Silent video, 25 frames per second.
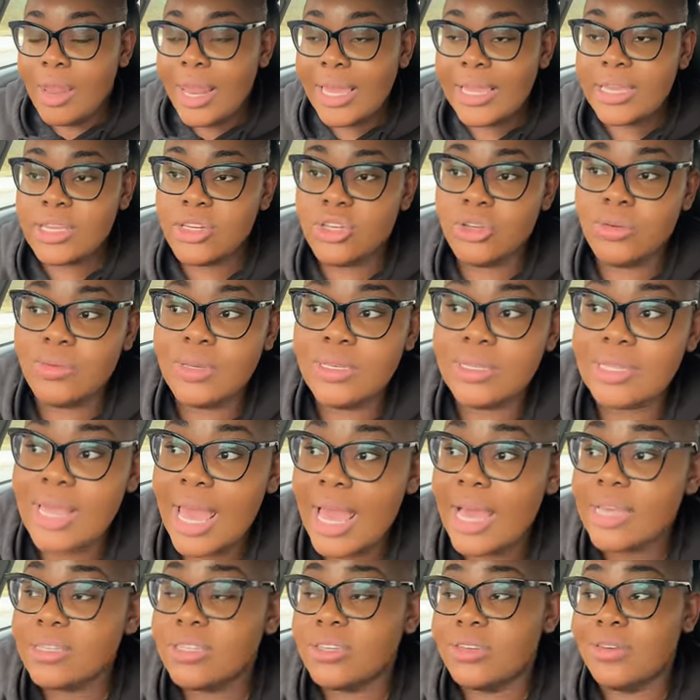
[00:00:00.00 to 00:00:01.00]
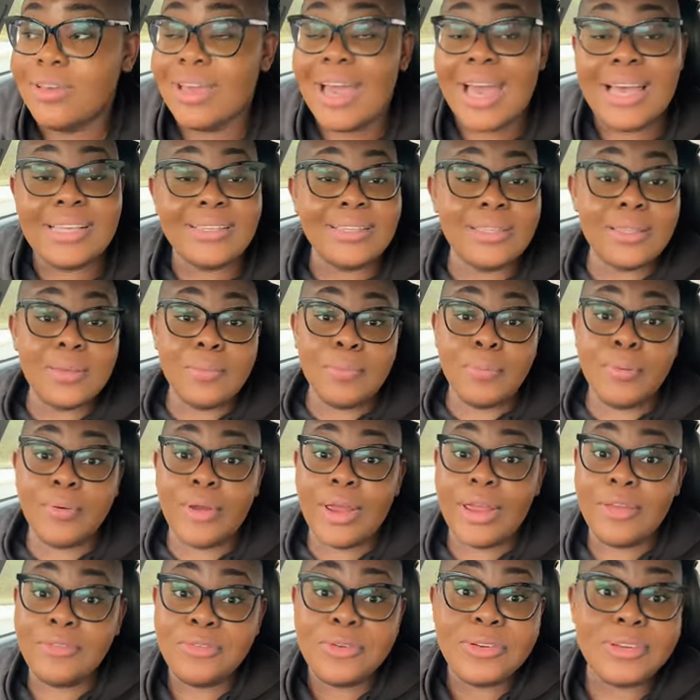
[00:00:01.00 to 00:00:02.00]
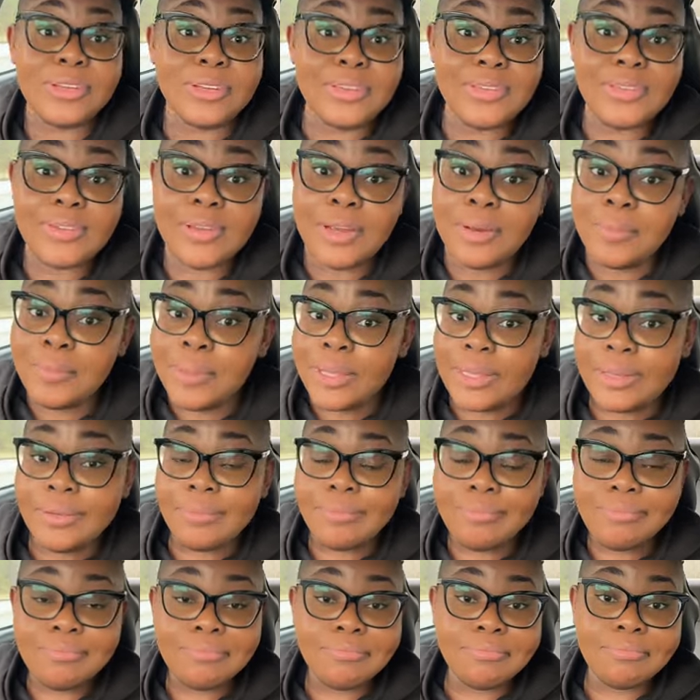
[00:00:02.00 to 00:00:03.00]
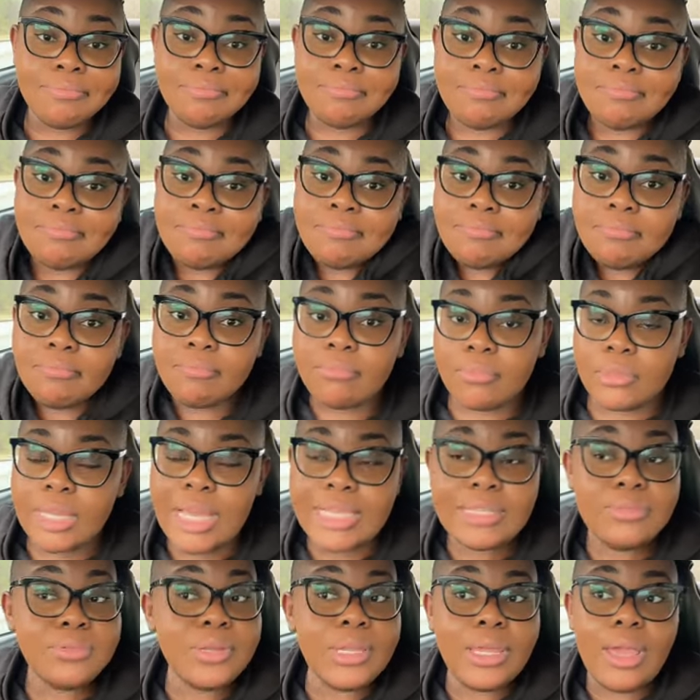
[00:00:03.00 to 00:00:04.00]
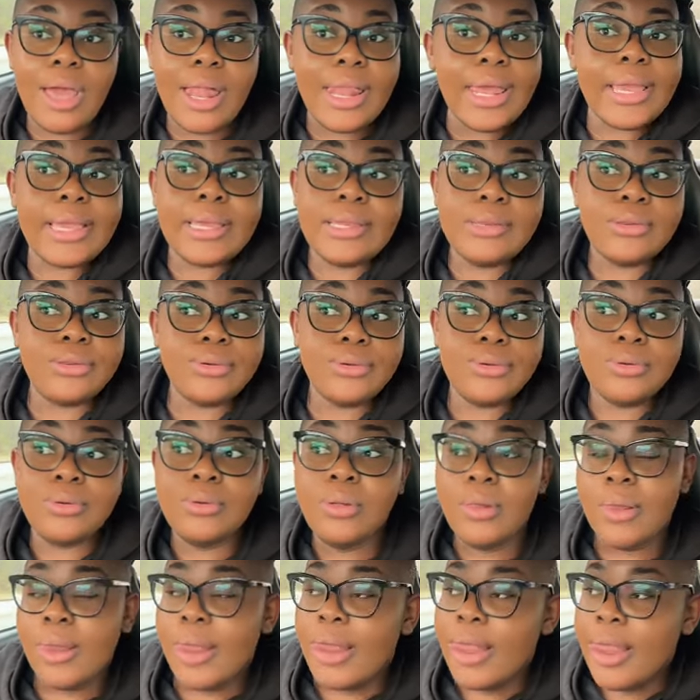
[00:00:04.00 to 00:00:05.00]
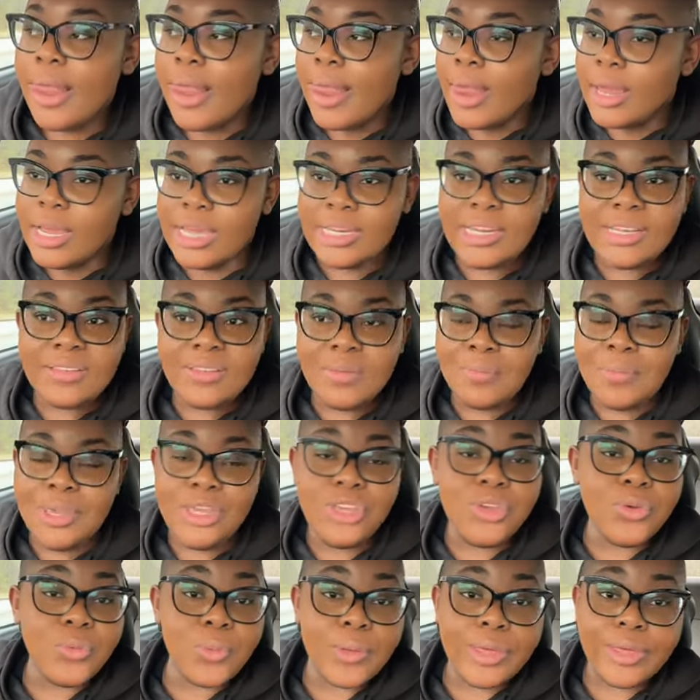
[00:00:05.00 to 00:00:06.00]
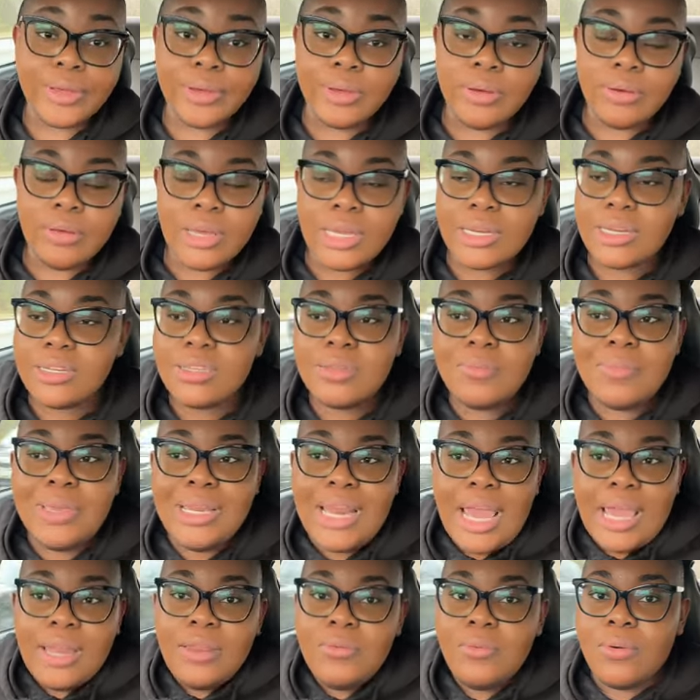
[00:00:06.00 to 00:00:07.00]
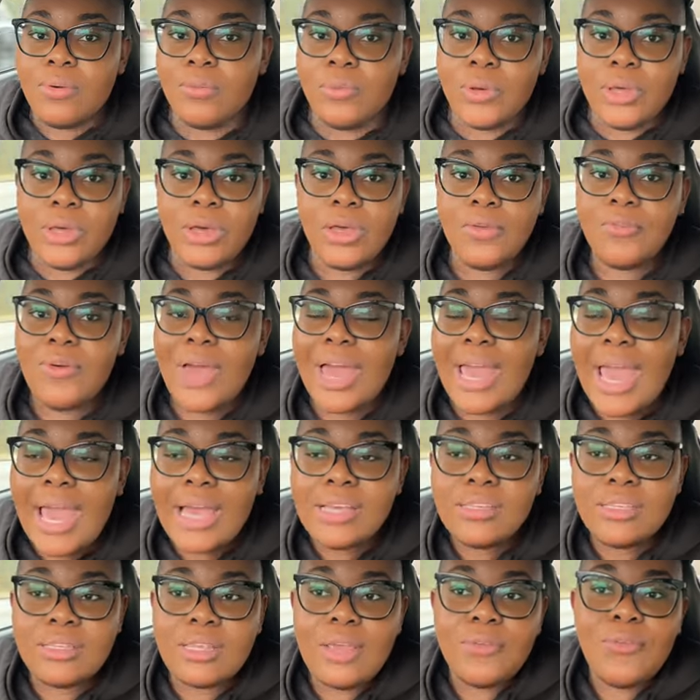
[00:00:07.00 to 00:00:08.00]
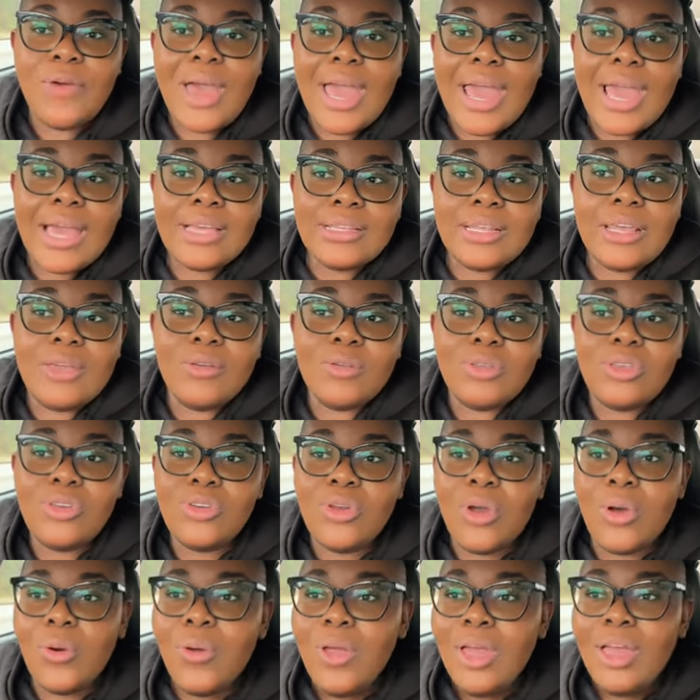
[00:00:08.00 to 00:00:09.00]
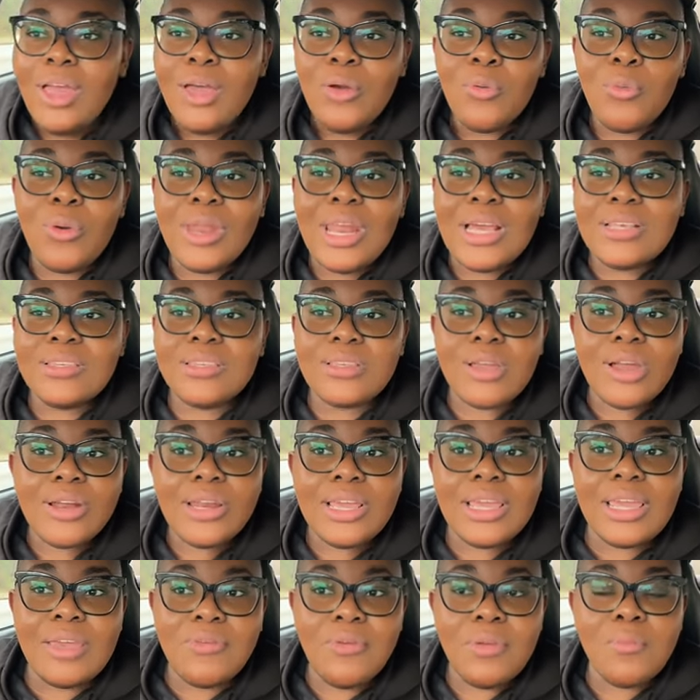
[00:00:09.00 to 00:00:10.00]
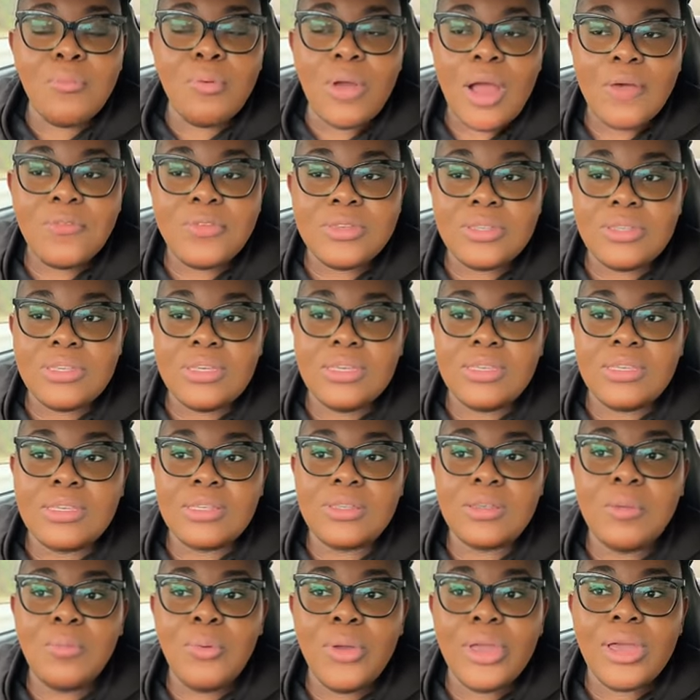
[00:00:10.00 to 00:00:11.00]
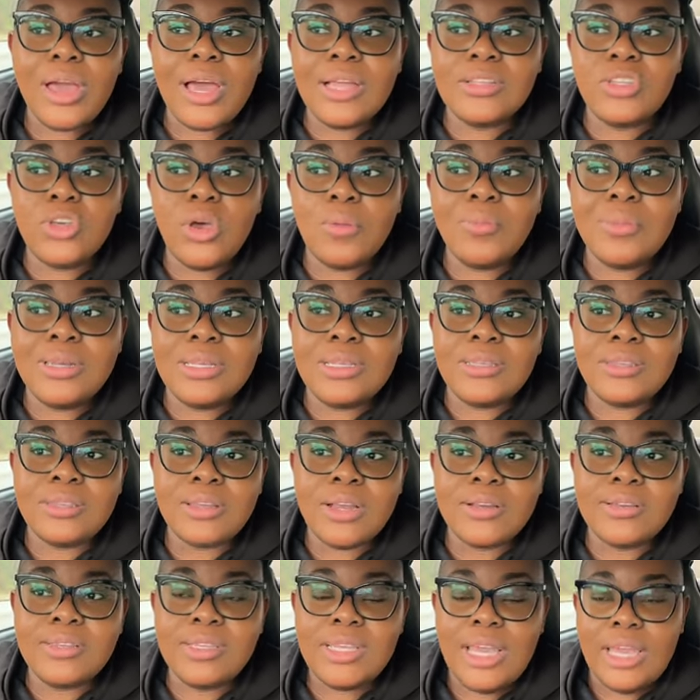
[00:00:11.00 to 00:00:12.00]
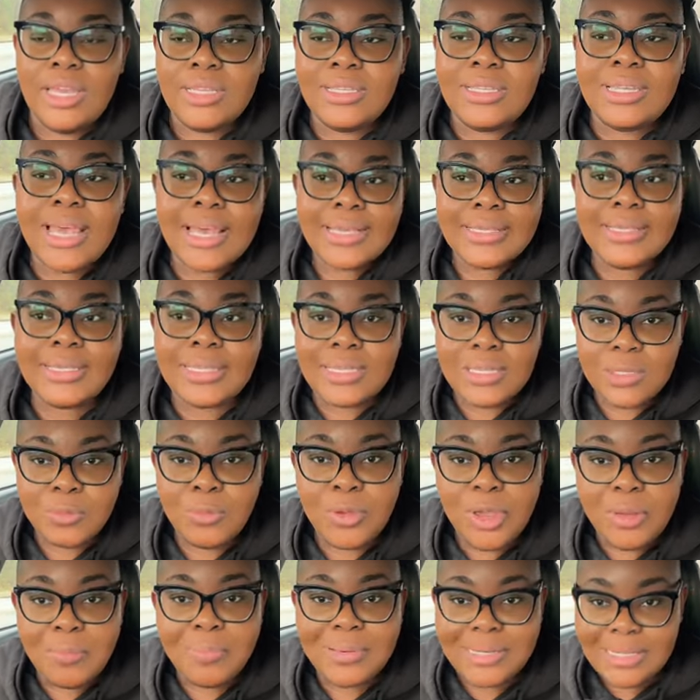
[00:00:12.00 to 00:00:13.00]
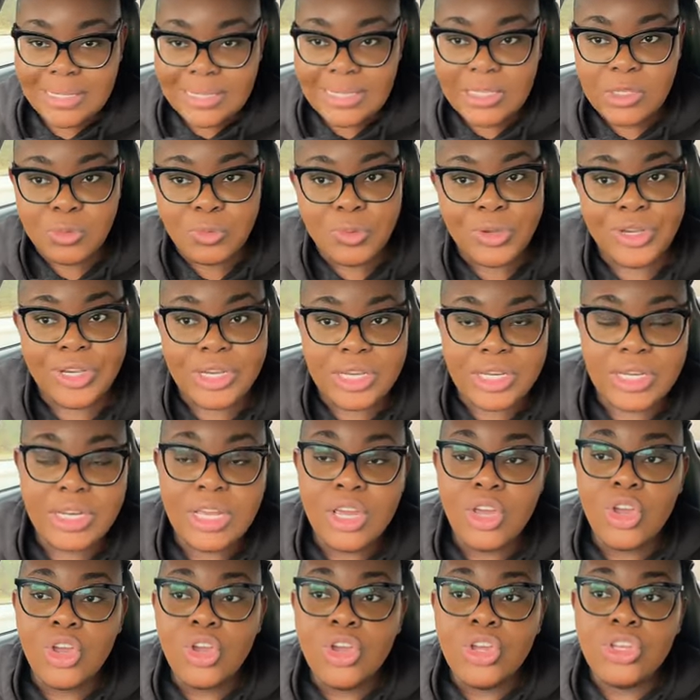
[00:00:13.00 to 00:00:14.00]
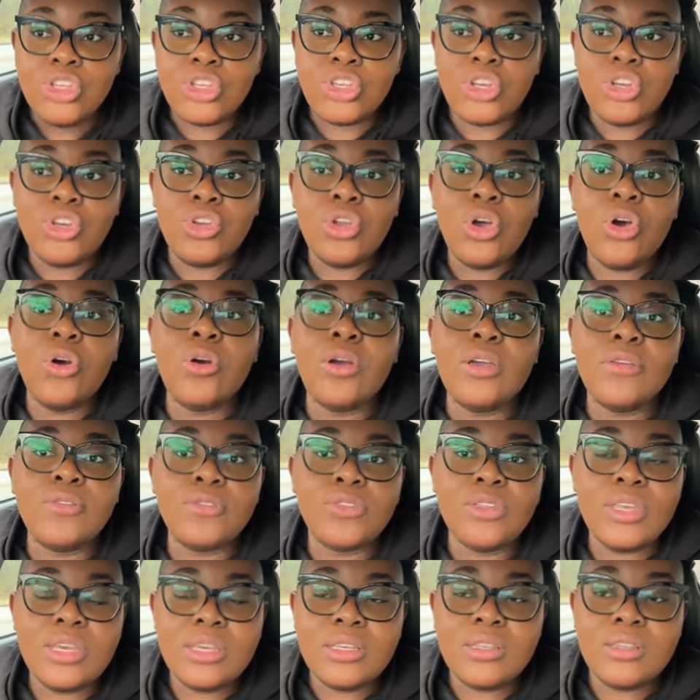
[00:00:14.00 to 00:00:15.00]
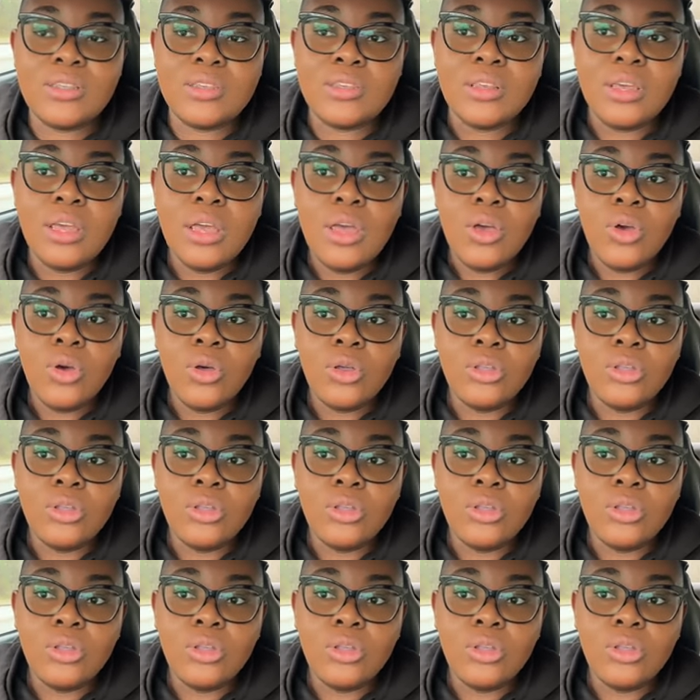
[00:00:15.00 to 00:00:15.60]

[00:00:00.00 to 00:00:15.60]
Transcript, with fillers: All I could do is ask you guys to pray for discernment. That's really all I can do. It doesn't mean you will. It doesn't mean anyone will. If I ask, if I ask, you know, when I started giving prophecies, at some point God told me to start saying, test the spirit by the spirit to know if this